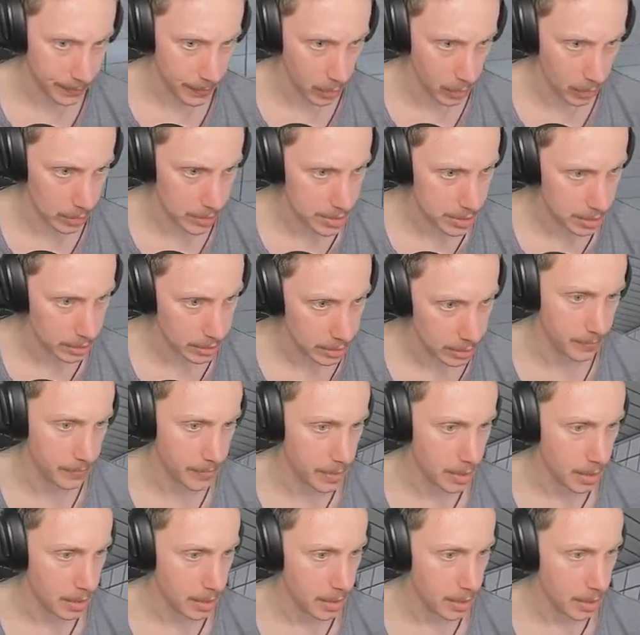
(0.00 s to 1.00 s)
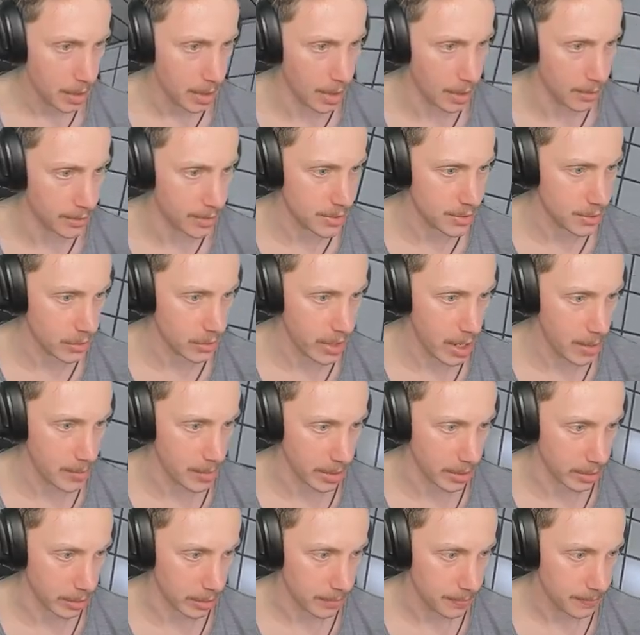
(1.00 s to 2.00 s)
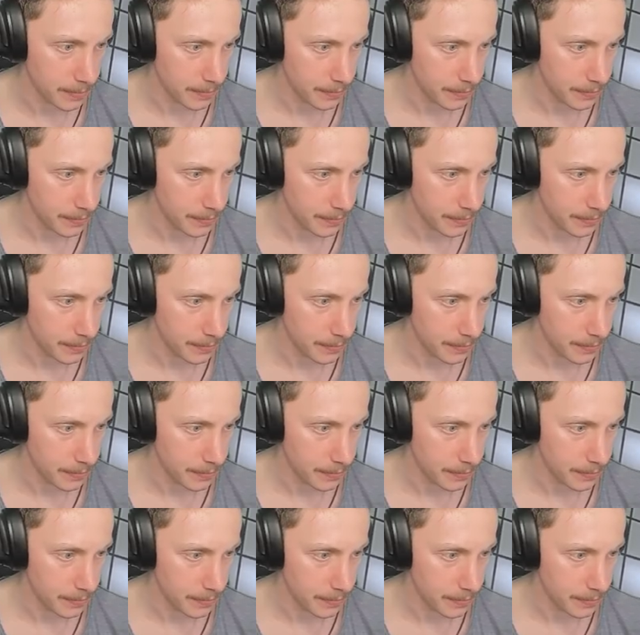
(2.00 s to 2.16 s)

honestly. Uh, there's no camera here.